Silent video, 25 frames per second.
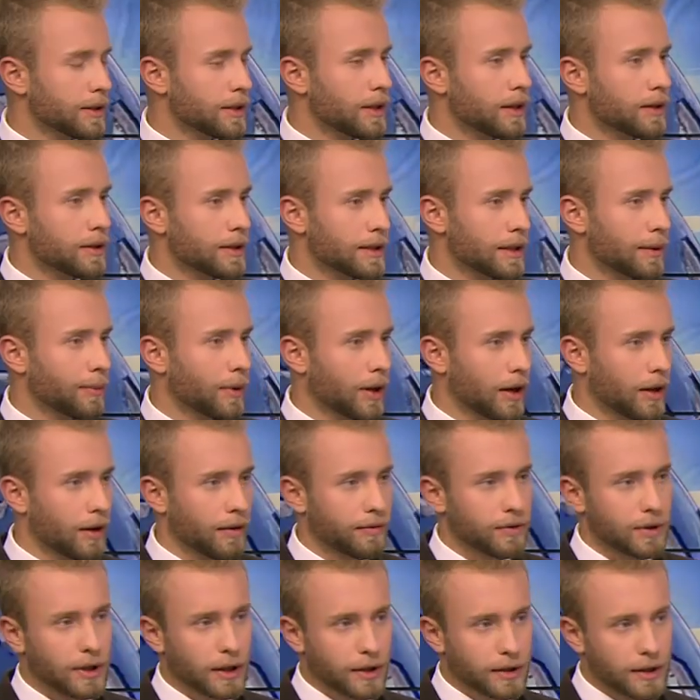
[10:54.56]
there some kind
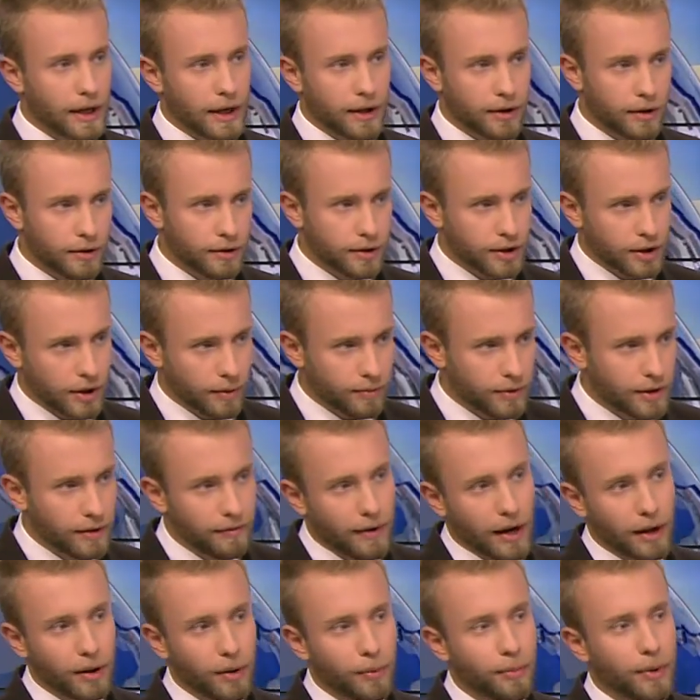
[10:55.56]
of dictatorship
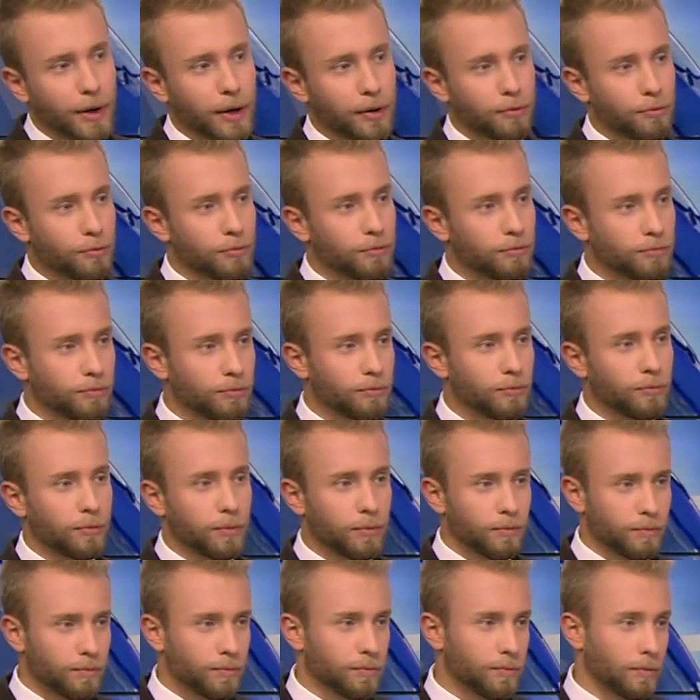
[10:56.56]
developing,
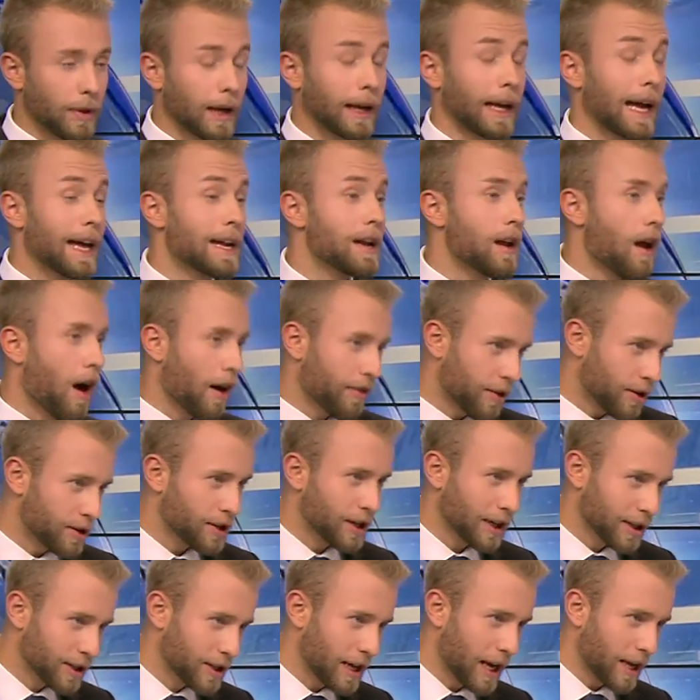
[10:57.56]
um, like another
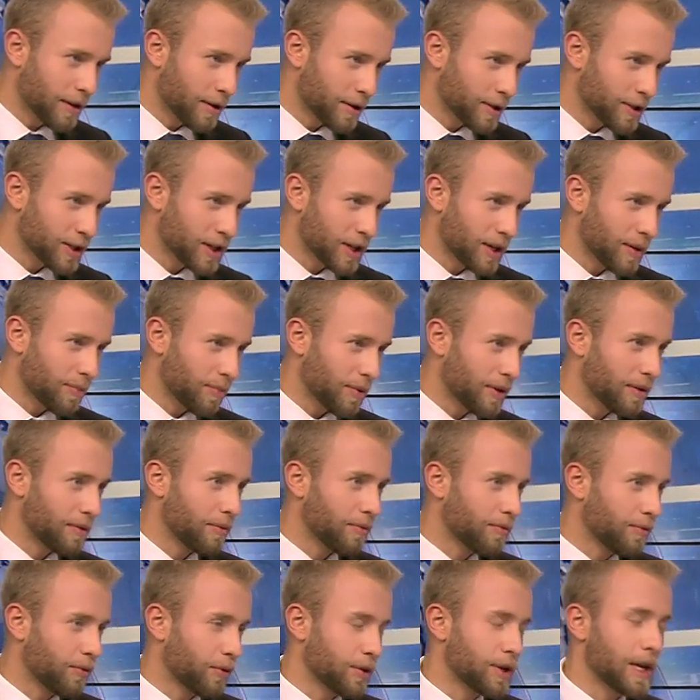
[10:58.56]
dictatorship
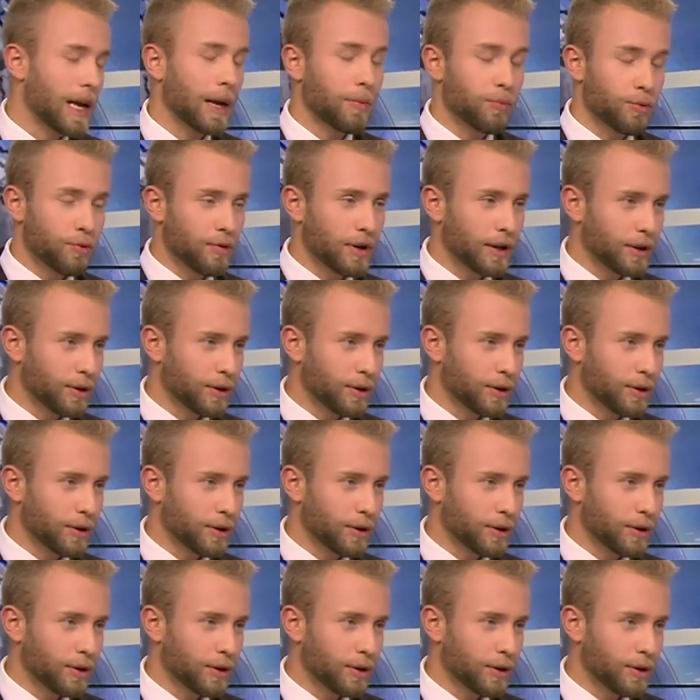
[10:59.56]
for neighboring